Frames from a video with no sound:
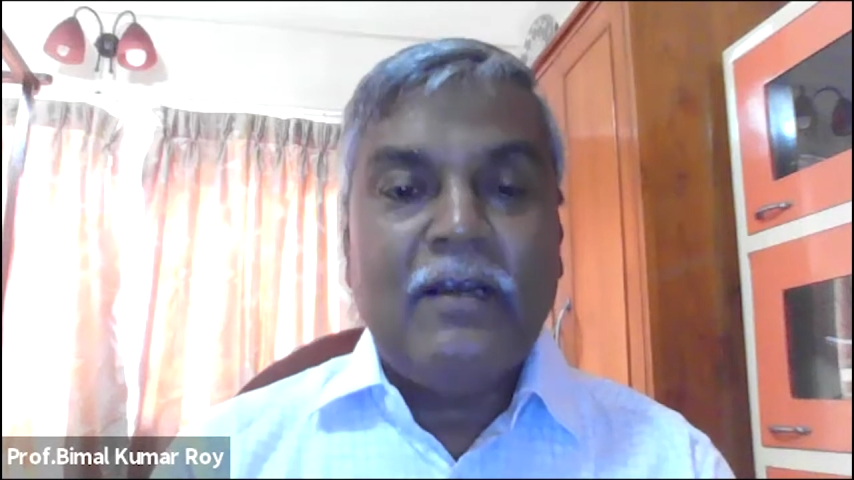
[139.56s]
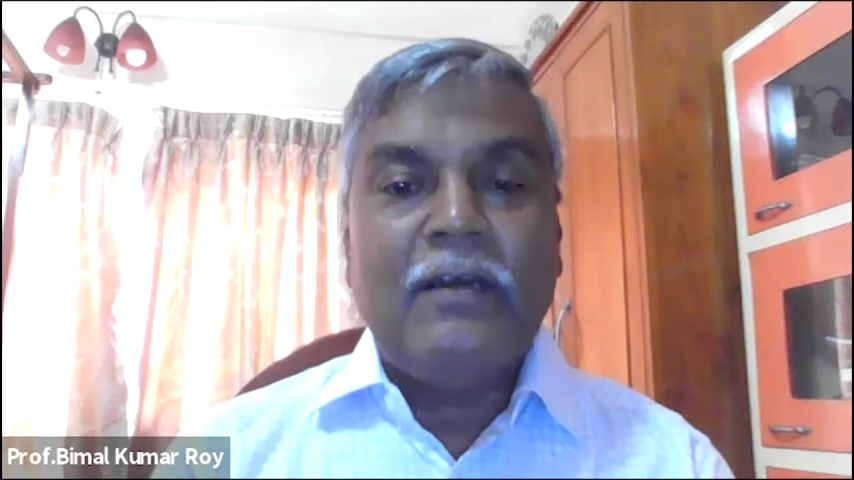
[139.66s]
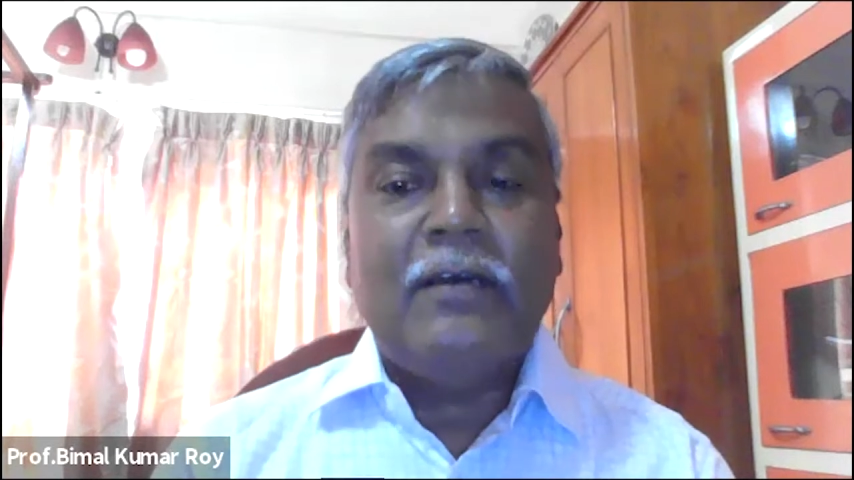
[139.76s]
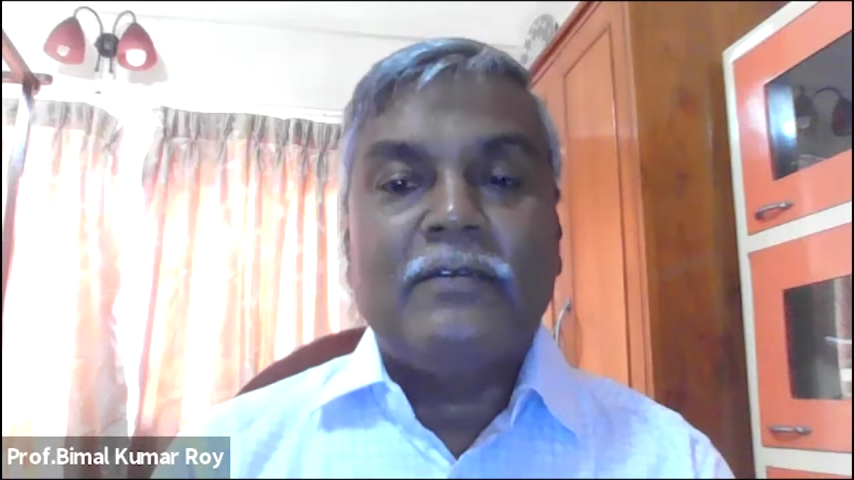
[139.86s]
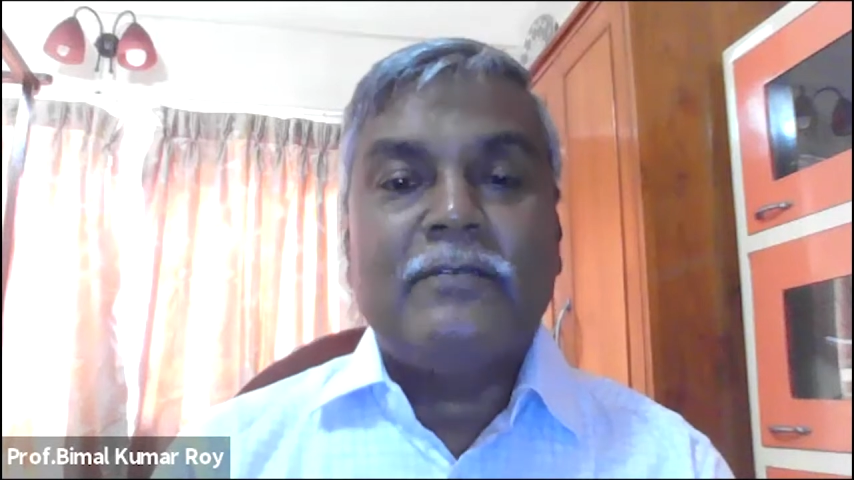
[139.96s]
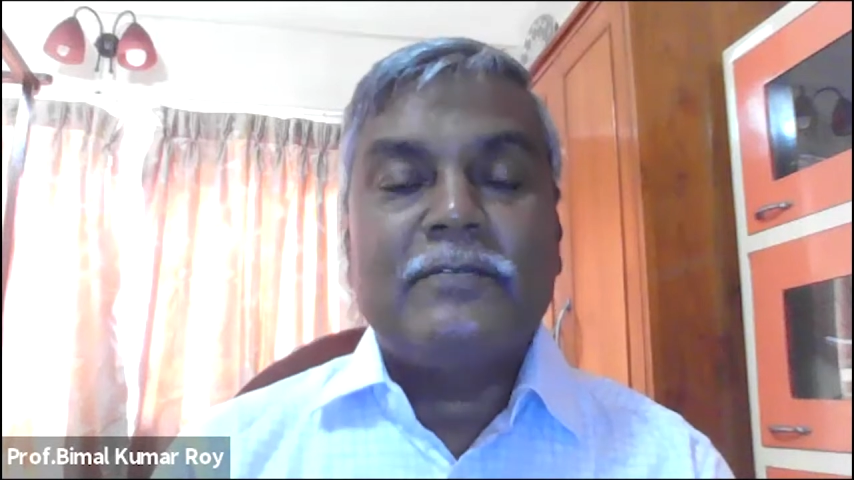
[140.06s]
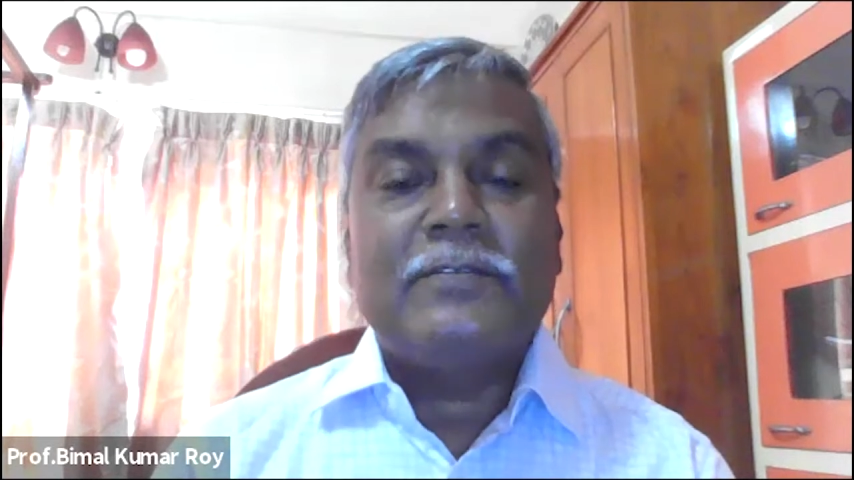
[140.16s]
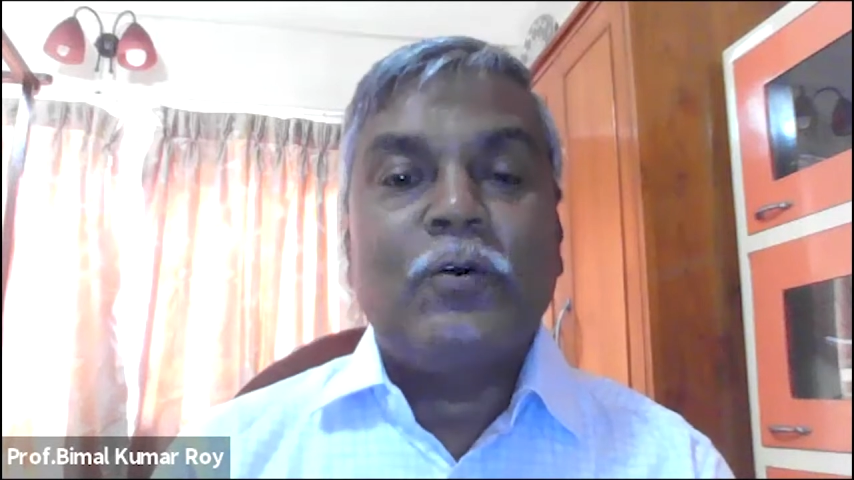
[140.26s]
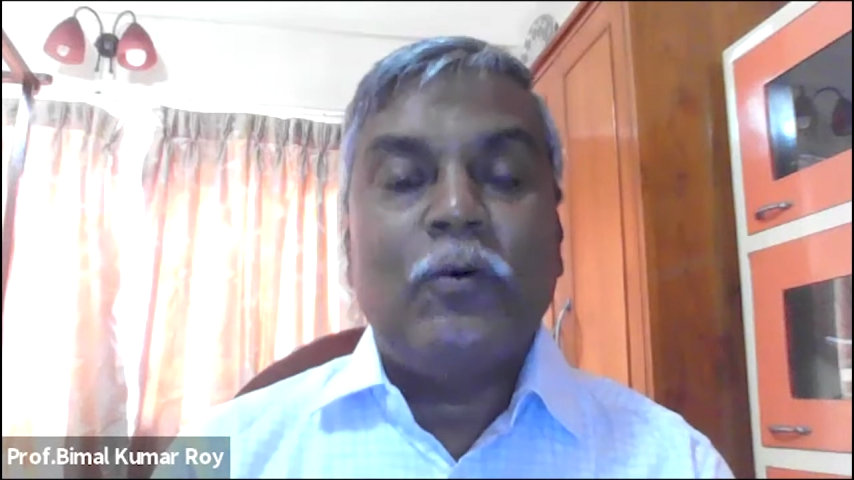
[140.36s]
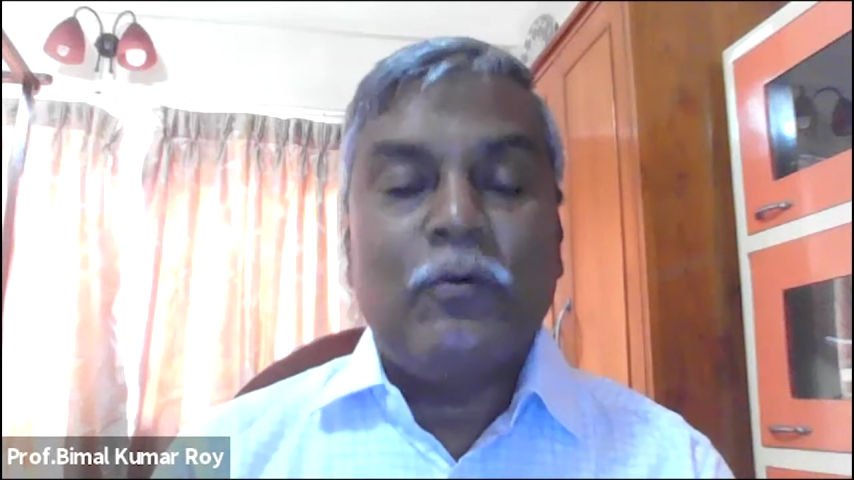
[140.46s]
Uh,
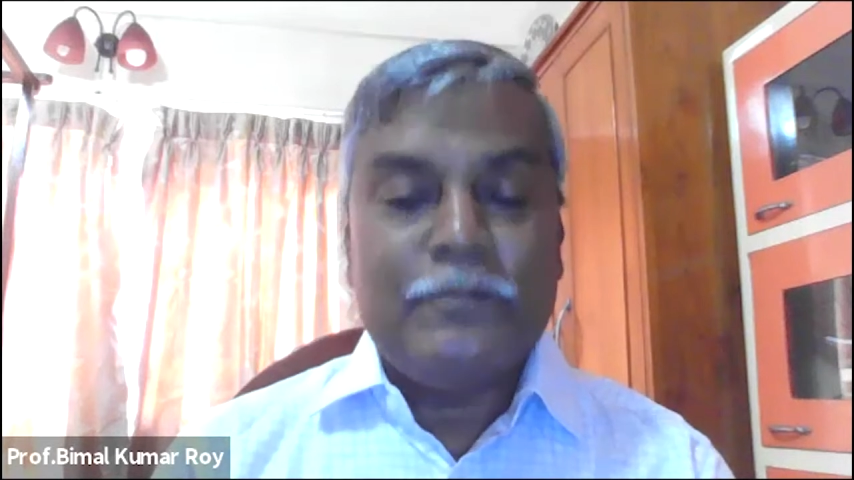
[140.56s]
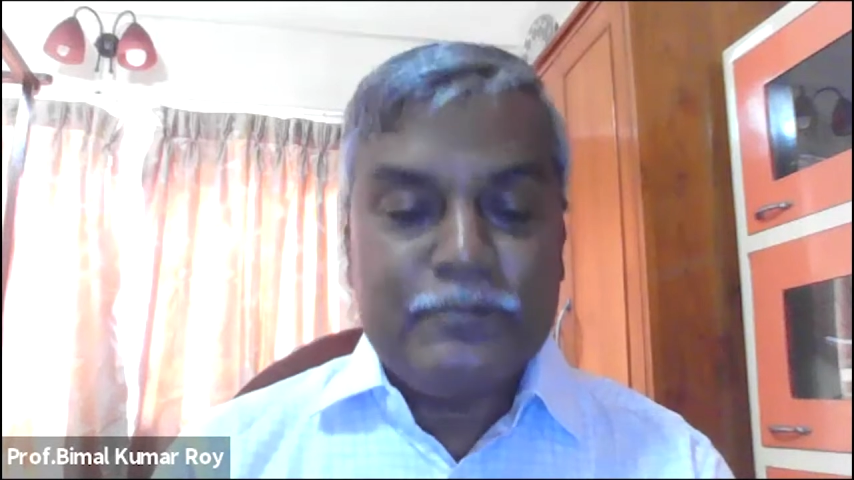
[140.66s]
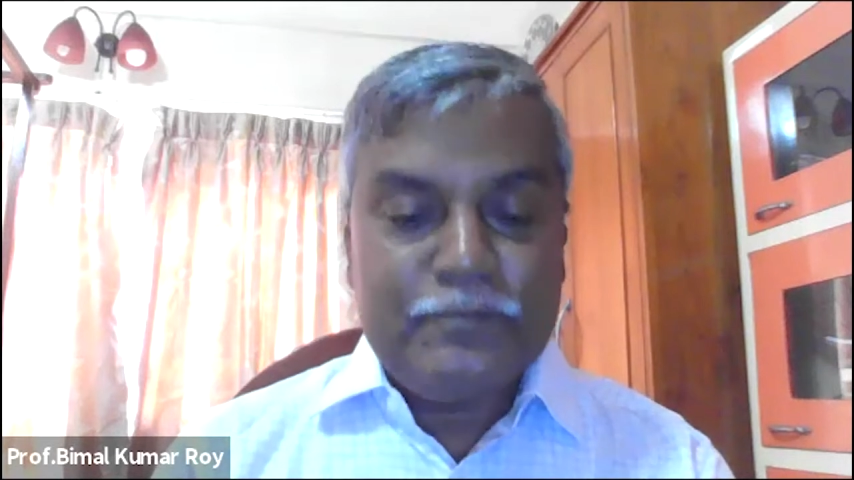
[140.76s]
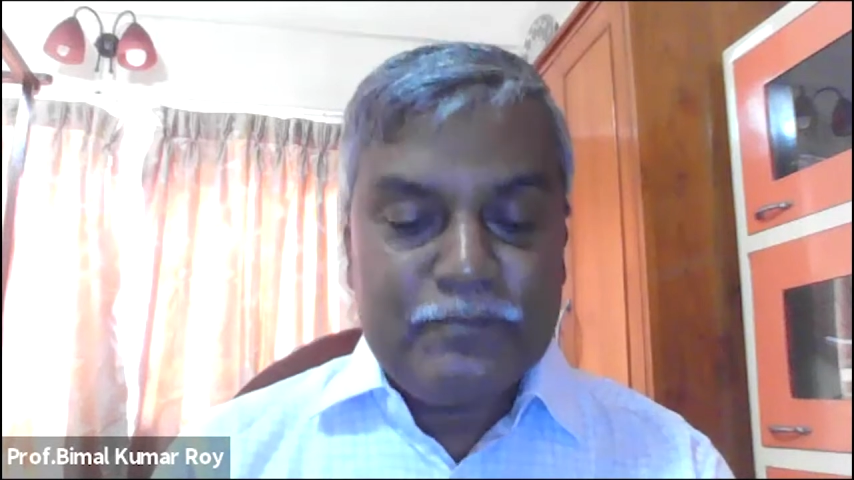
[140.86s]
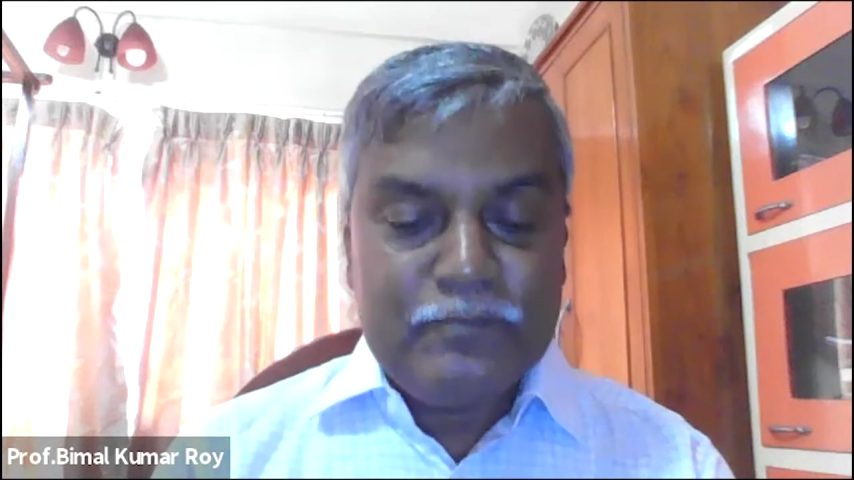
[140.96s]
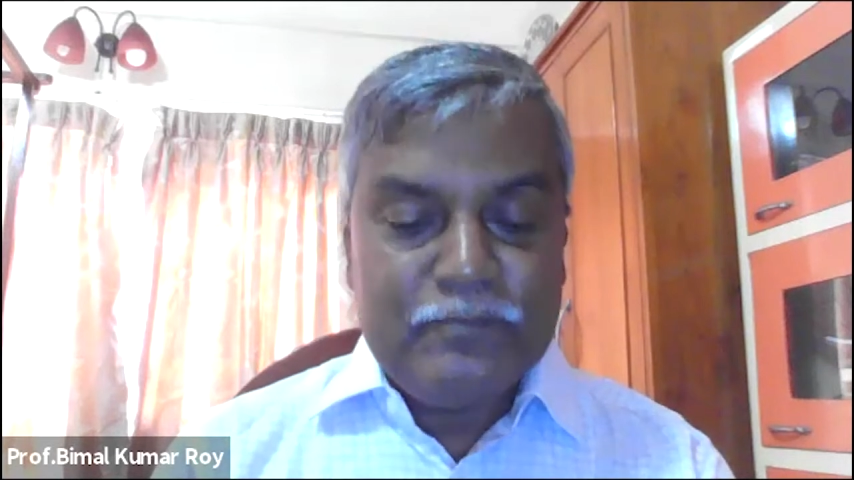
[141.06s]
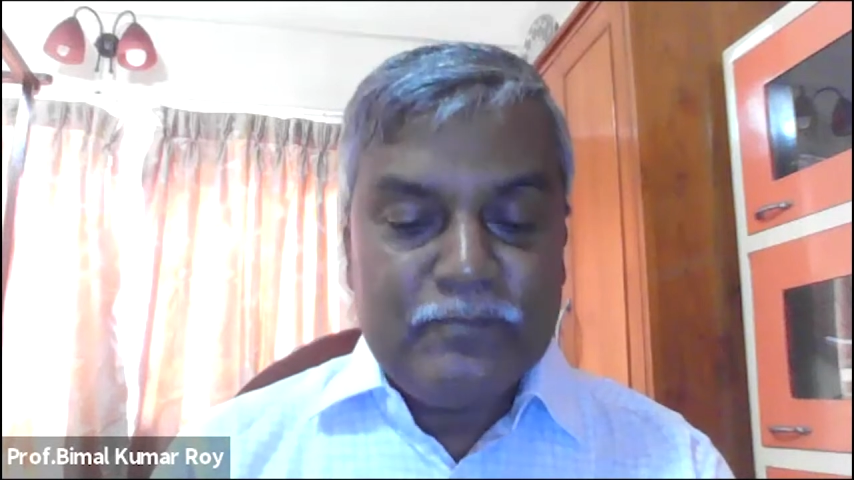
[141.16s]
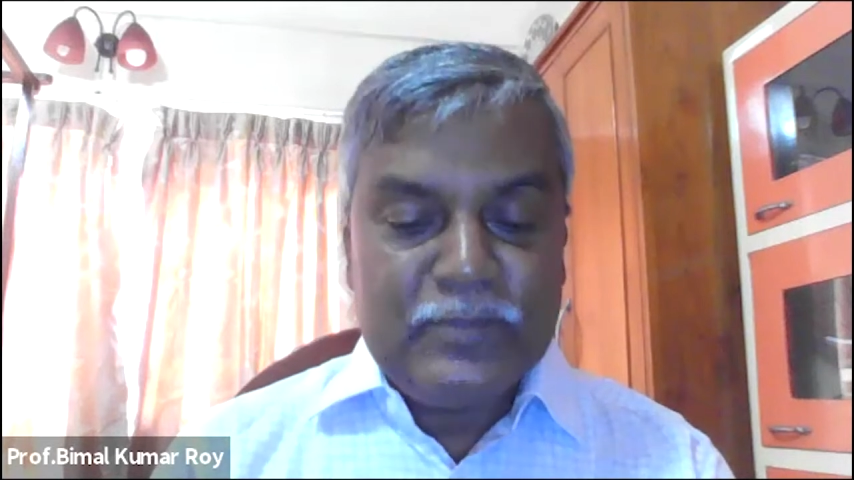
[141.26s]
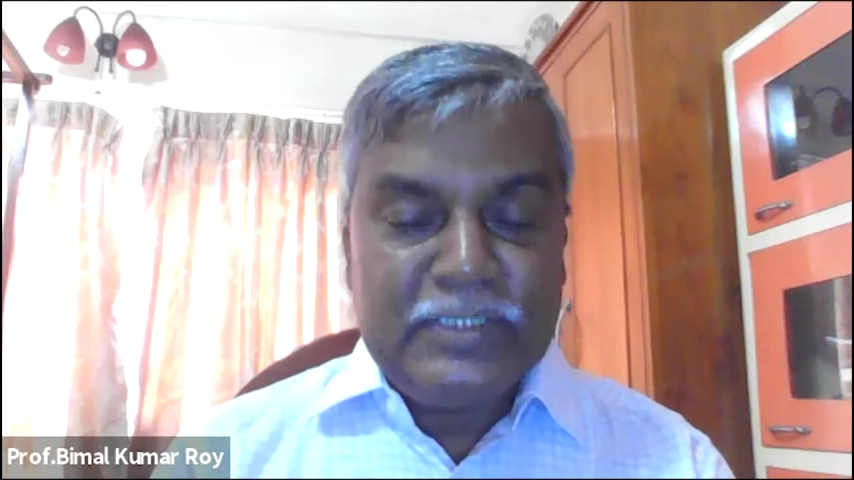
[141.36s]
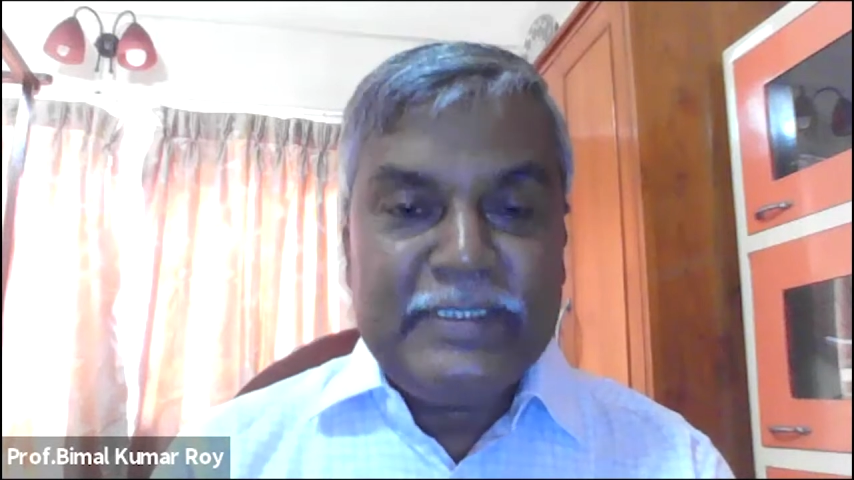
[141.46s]
so
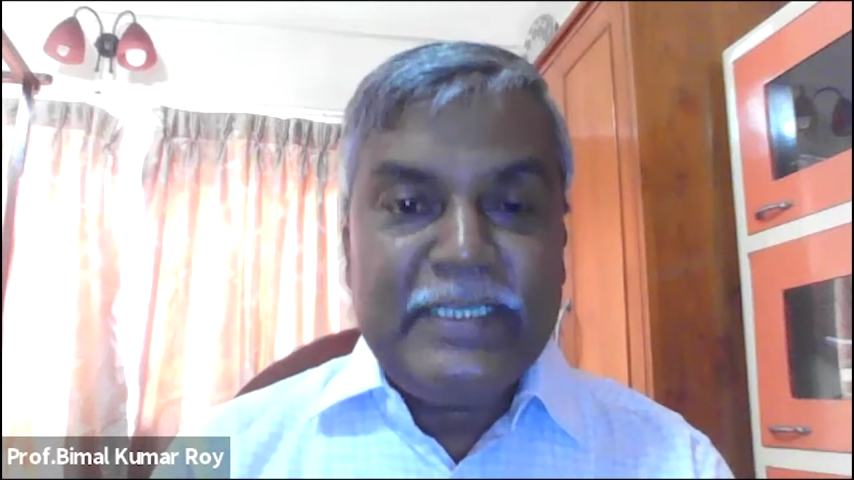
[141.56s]
this